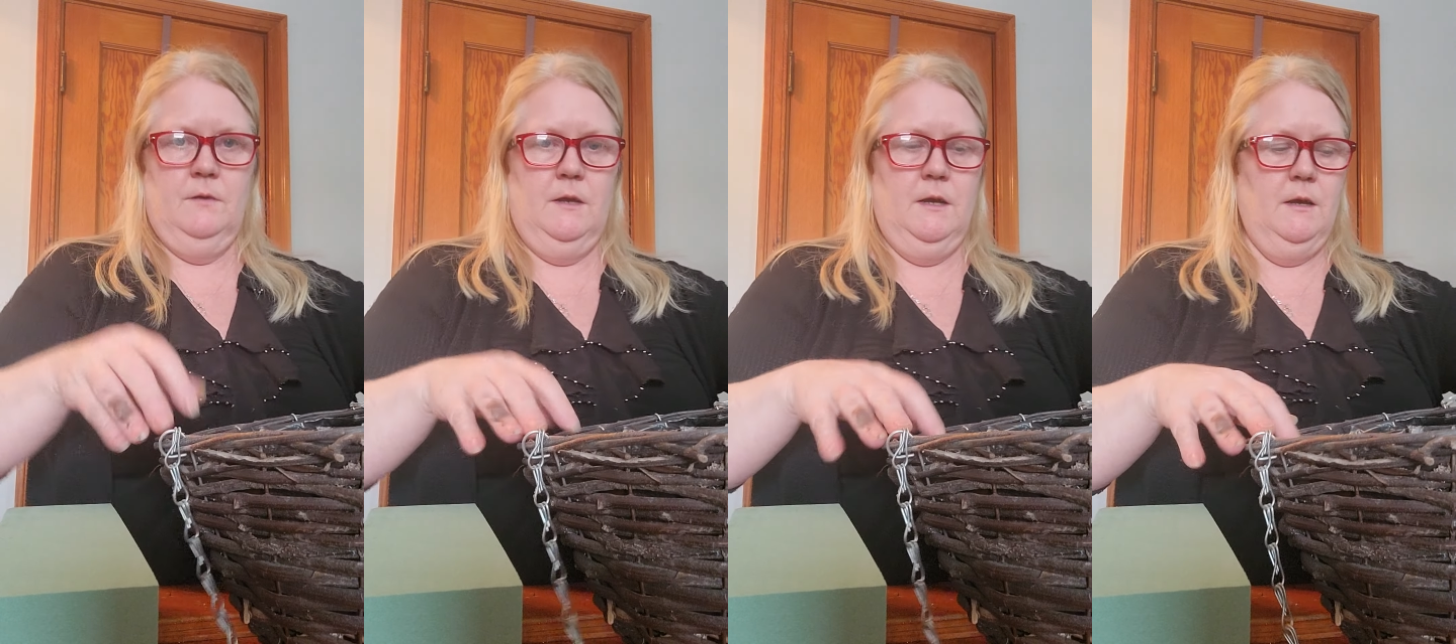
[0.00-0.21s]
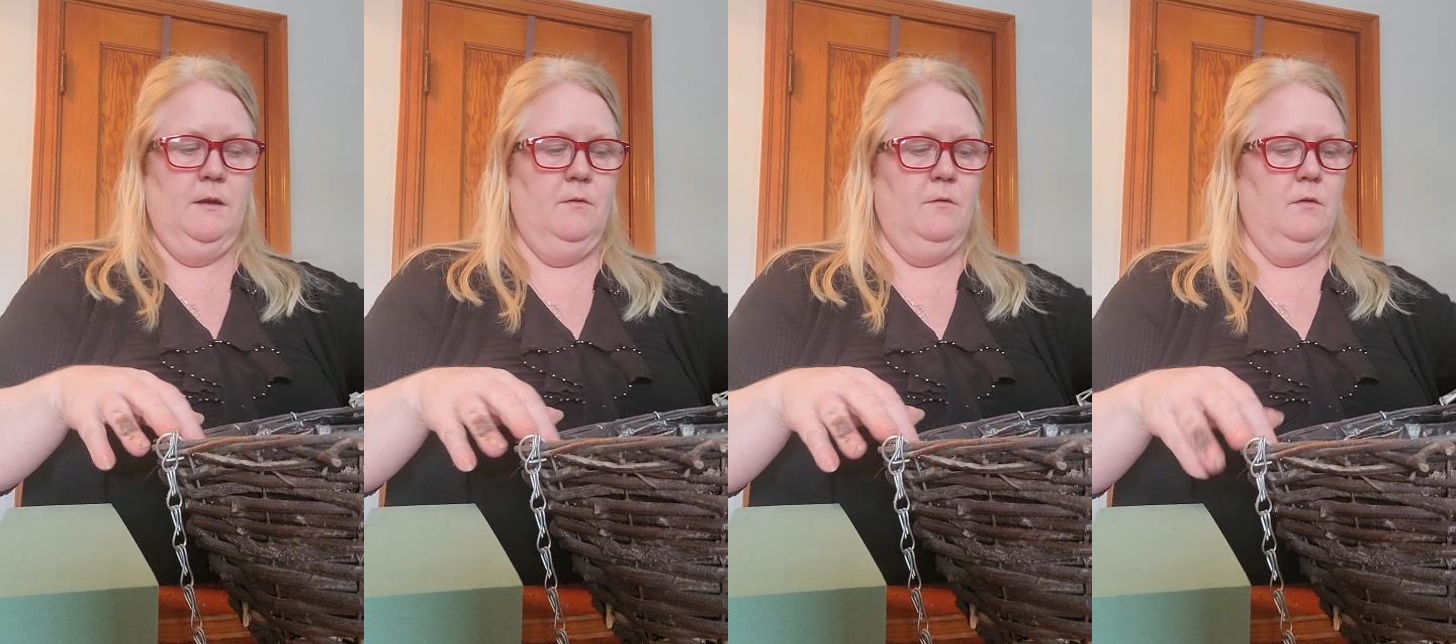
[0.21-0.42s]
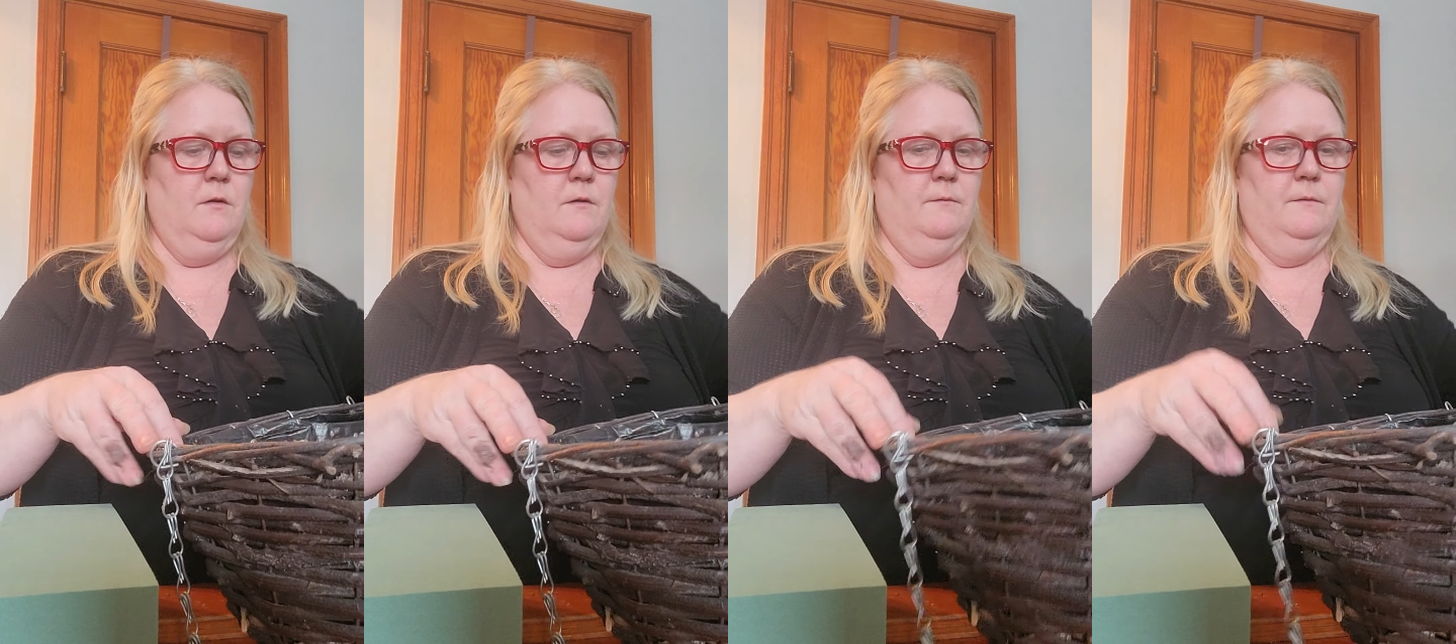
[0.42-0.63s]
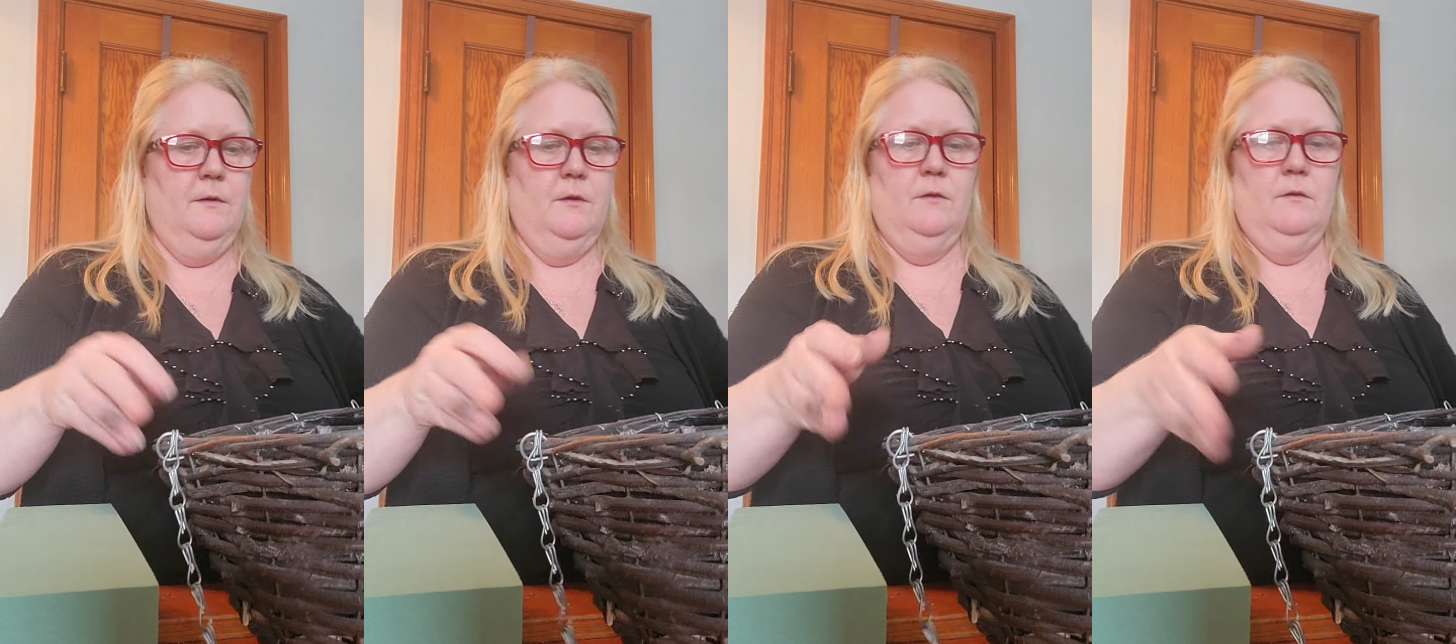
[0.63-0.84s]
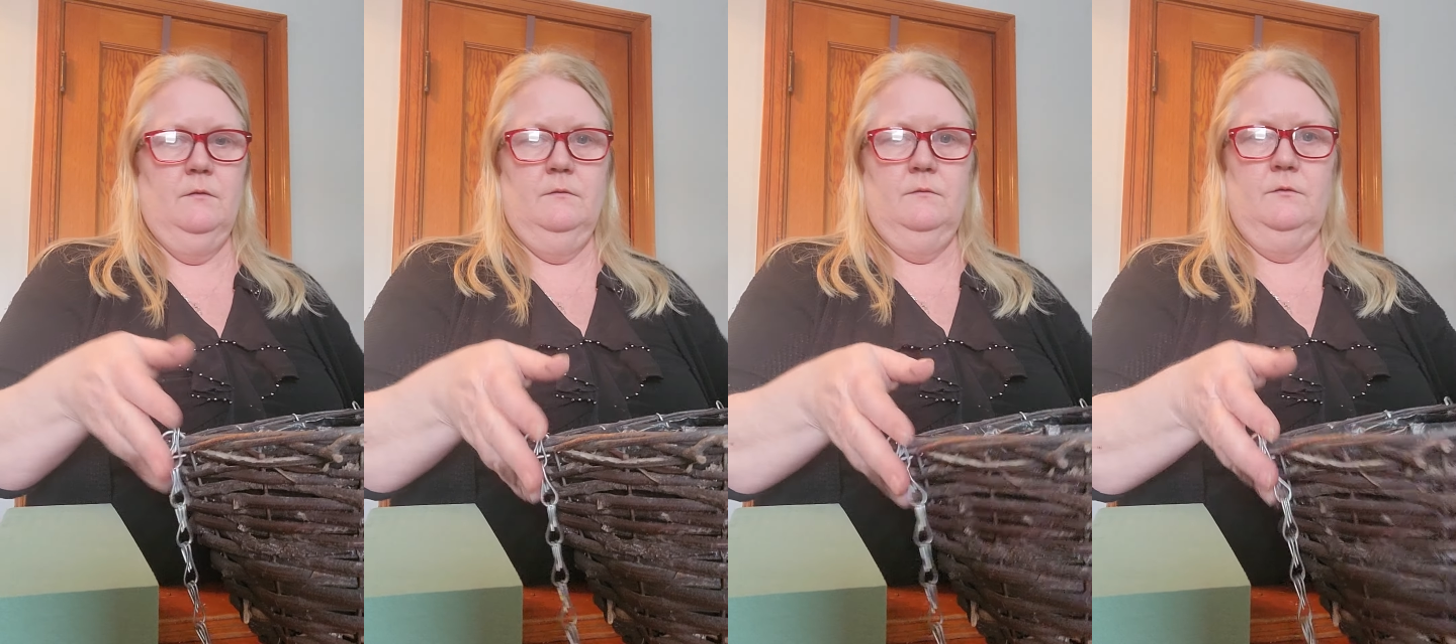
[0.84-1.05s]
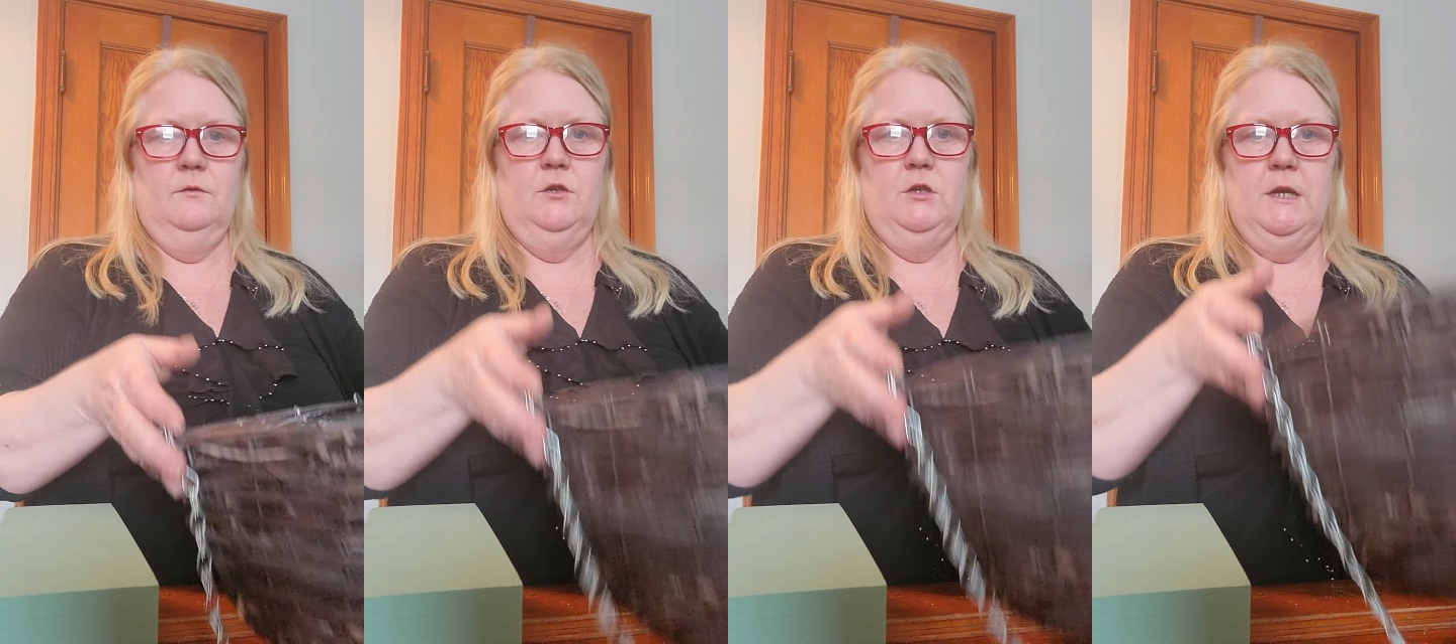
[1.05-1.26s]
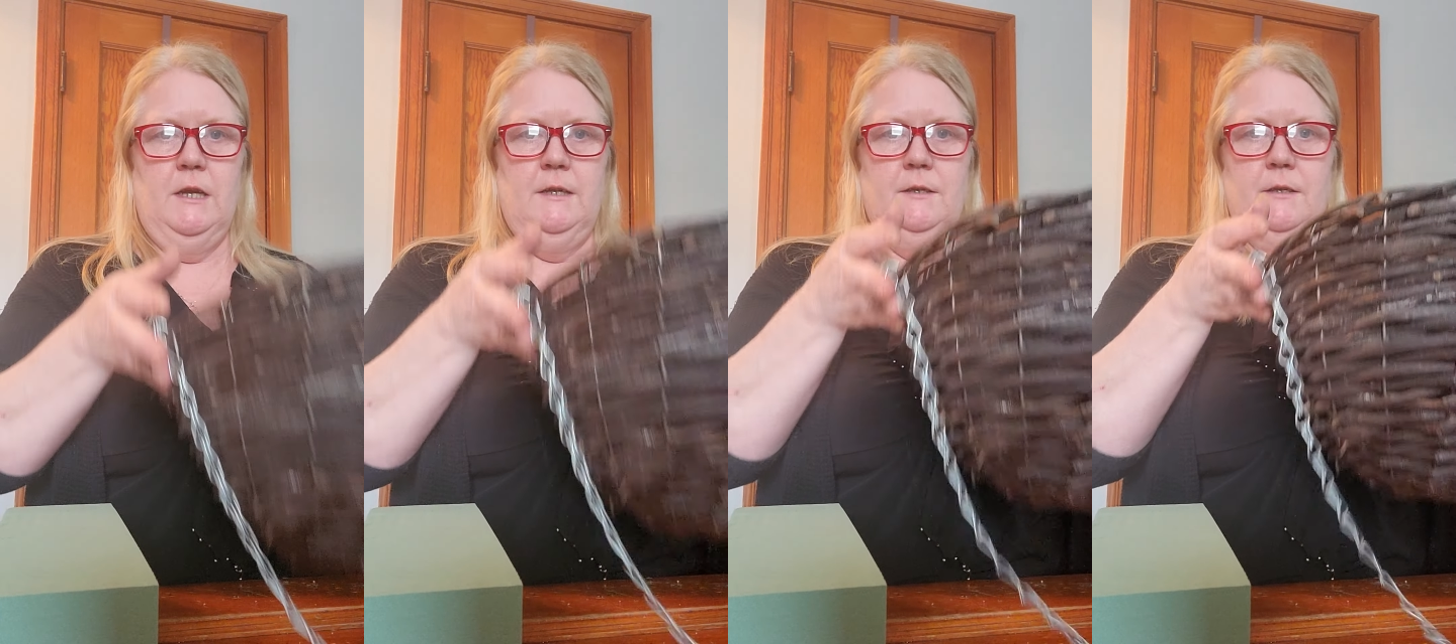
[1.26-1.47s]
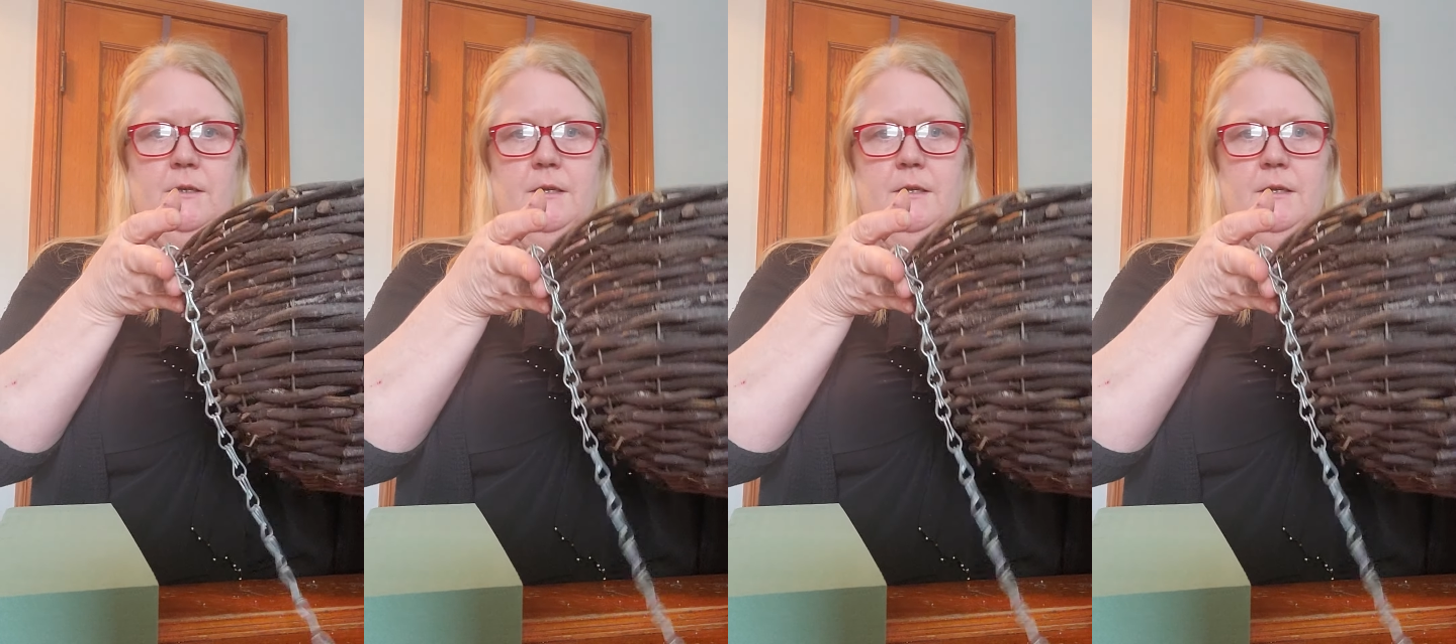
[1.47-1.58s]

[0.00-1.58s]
get all of your chains